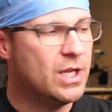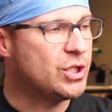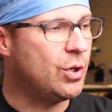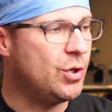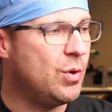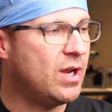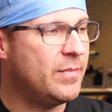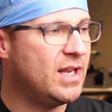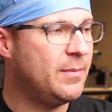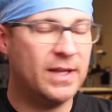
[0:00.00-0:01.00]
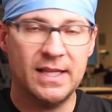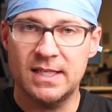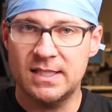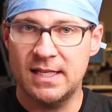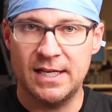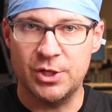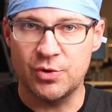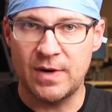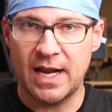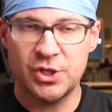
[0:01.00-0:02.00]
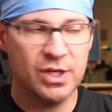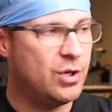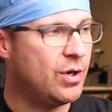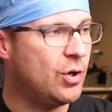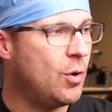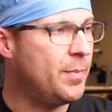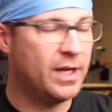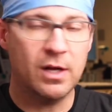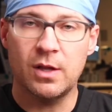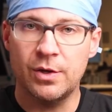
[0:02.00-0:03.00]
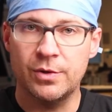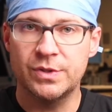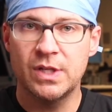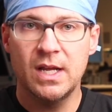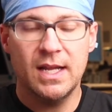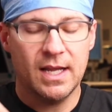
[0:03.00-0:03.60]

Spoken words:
So you can manipulate this in any direction, you can open and close,